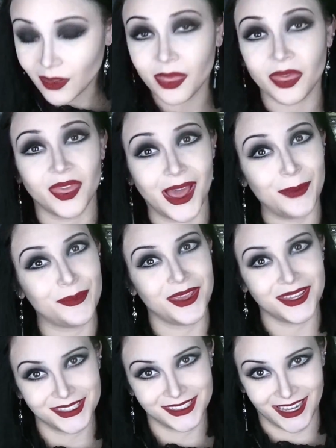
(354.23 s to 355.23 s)
that
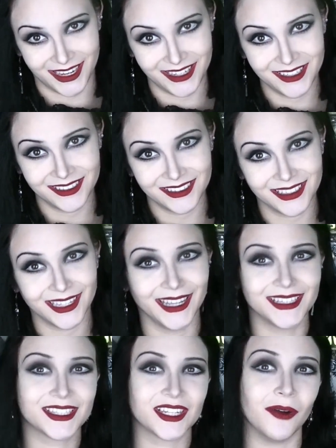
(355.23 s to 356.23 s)
being said,
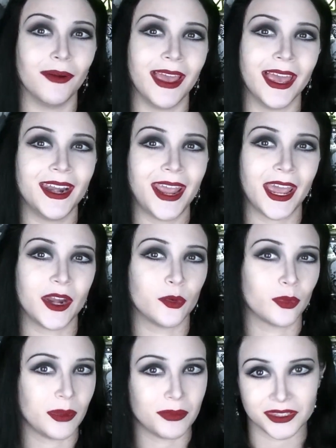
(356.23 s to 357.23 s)
let's go ahead and
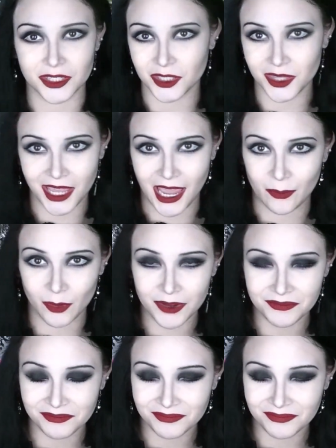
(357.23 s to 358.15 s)
reposition the camera